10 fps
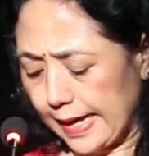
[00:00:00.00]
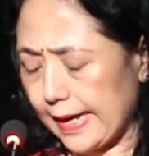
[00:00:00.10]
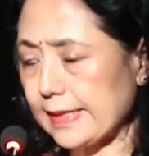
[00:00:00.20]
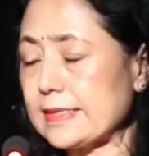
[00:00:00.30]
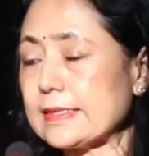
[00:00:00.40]

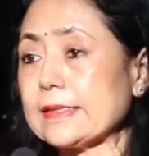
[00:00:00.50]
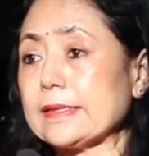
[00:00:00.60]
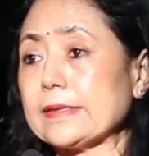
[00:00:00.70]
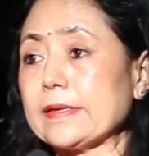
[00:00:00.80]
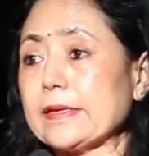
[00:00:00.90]
And
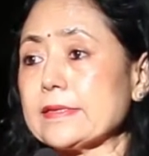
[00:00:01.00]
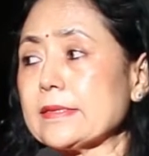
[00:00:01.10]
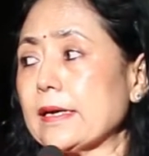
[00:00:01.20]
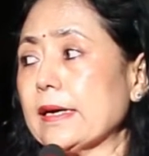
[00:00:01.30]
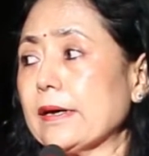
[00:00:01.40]

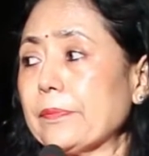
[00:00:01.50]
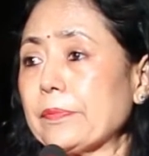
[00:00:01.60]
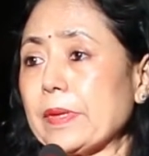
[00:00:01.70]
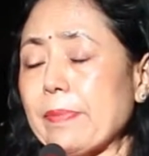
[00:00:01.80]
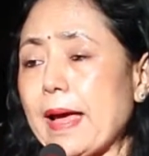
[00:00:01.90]

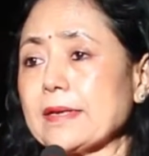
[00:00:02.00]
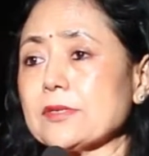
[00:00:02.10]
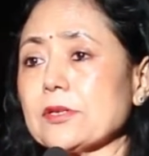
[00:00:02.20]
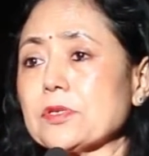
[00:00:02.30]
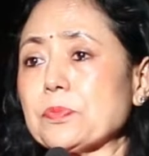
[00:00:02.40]
the
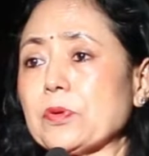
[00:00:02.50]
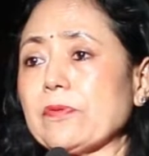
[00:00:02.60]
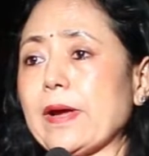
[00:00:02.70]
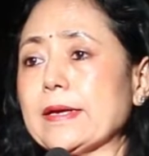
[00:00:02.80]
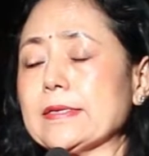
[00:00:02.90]
banks also
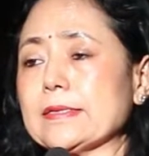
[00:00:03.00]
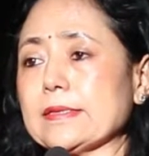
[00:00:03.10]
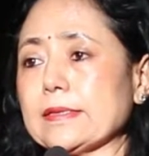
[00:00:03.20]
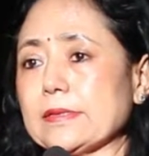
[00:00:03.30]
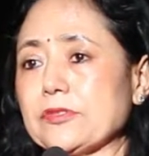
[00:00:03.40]
provide
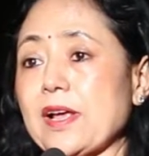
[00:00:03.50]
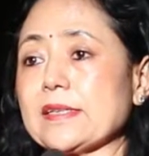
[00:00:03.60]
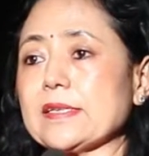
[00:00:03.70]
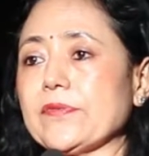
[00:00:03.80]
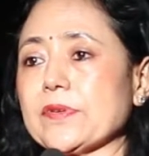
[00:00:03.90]

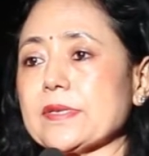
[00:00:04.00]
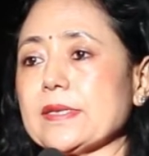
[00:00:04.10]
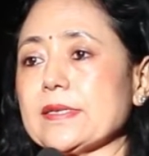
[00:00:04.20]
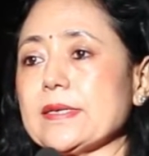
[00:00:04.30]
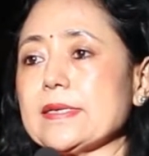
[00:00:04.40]
transit
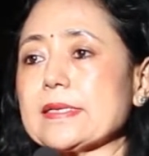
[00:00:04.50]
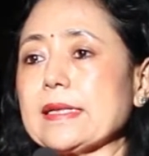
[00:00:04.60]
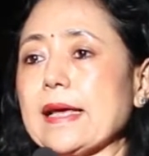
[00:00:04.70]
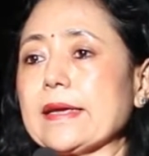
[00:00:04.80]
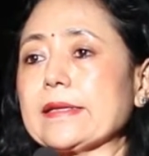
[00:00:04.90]

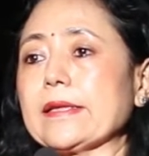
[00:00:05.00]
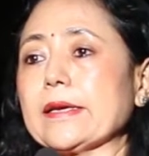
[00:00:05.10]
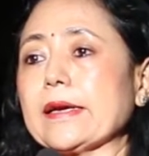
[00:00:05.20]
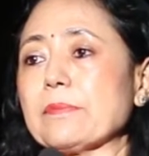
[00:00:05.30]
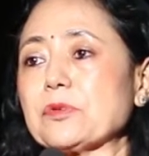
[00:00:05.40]
facilities, like
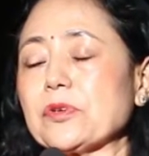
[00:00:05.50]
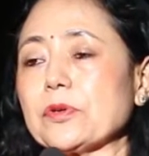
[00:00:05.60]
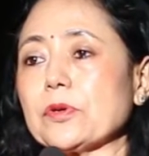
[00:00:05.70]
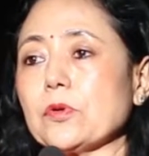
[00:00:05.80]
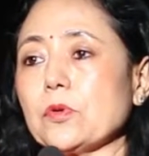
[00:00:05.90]
they come to
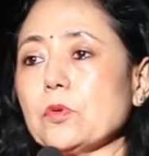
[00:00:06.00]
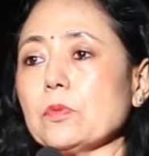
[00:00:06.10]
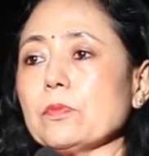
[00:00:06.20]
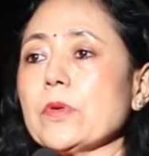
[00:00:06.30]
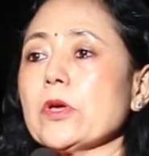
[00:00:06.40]
your
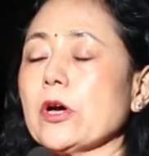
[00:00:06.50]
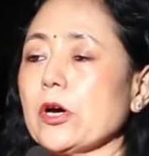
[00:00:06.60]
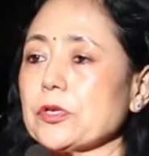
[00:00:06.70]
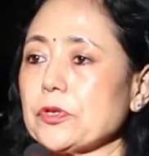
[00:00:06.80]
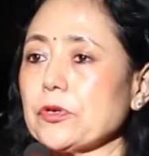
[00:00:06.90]
home
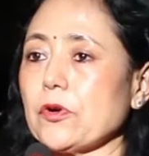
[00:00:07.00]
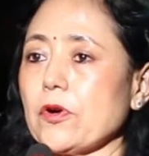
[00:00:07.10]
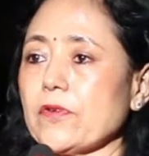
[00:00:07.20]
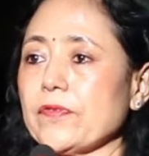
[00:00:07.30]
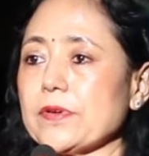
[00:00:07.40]
or to your
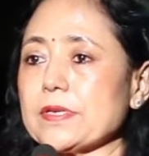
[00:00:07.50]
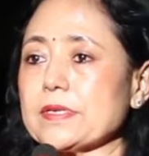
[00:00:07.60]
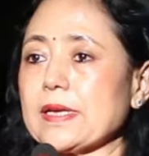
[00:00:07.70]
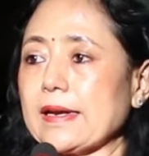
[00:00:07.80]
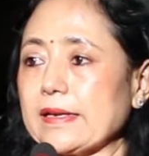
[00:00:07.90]

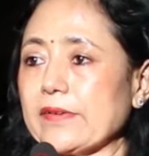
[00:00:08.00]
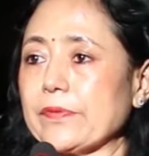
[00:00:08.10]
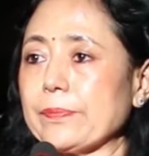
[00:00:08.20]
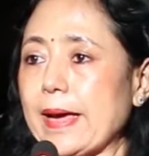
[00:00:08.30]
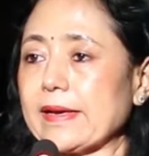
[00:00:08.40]
office and
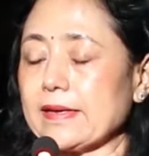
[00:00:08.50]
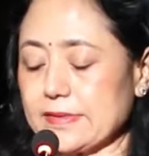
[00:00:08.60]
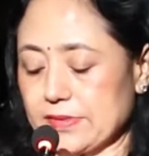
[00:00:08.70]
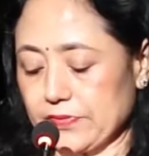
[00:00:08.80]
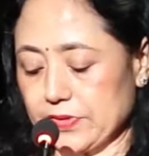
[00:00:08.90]
give
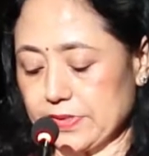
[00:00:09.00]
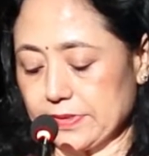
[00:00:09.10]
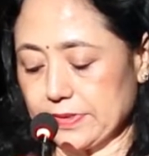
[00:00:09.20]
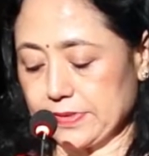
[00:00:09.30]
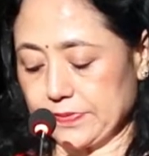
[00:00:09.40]
banking
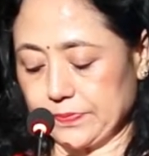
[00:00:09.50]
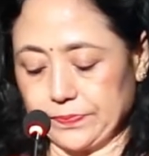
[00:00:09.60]
services.